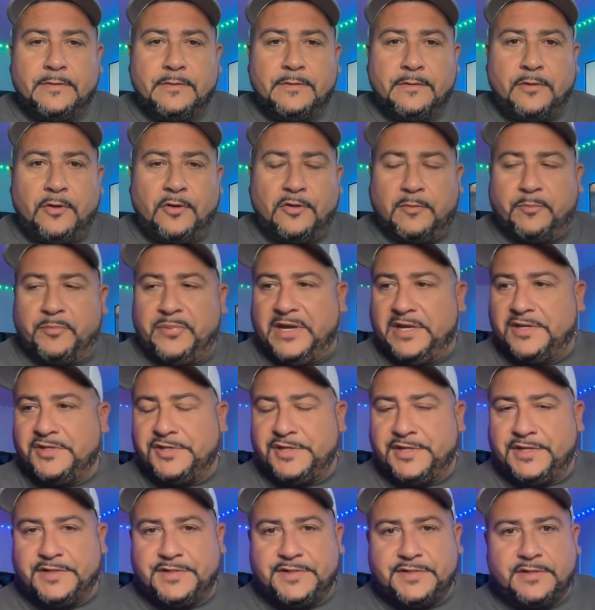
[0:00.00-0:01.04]
all the
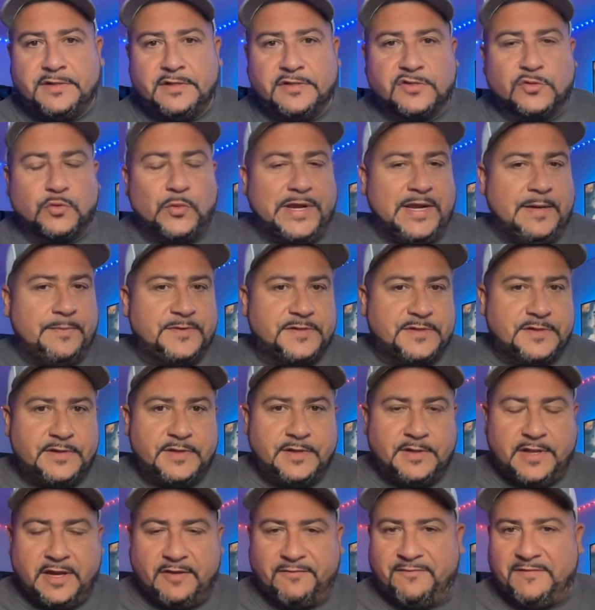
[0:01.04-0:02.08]
pitches, the sweeps,
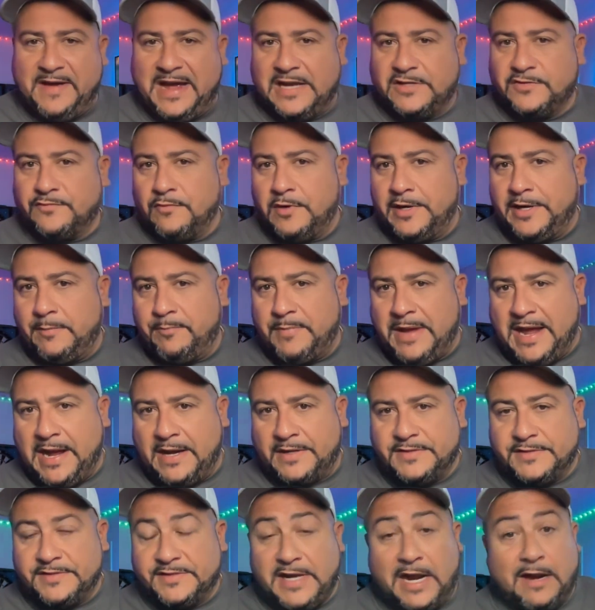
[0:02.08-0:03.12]
their fast running
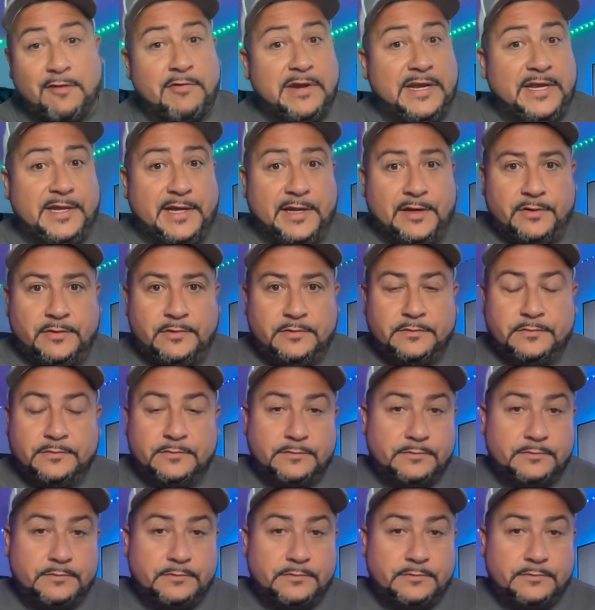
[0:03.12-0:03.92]
backs, Tyreek Hill,